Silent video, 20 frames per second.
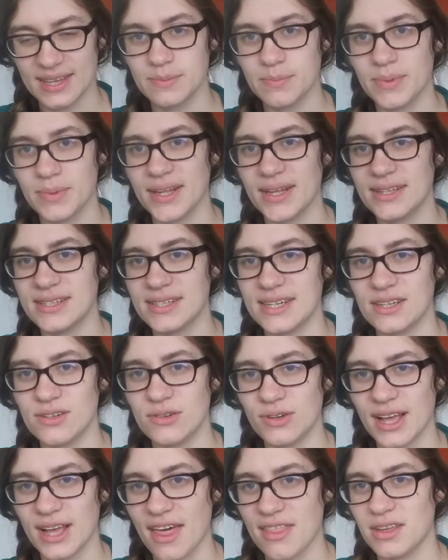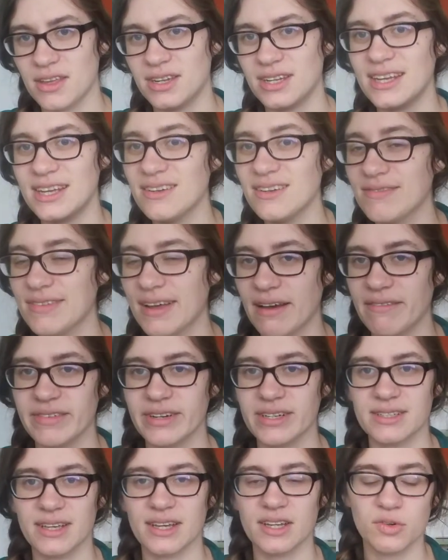that's pleated or gathered in,
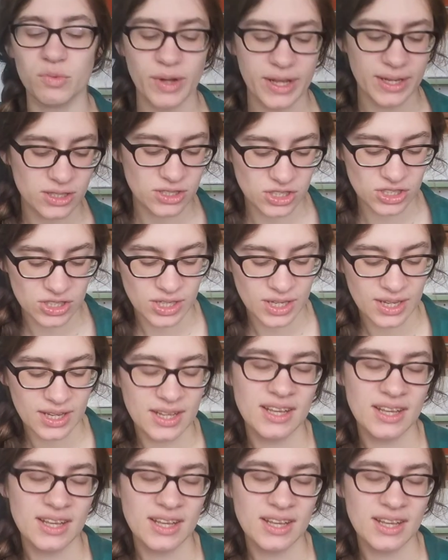haven't decided which.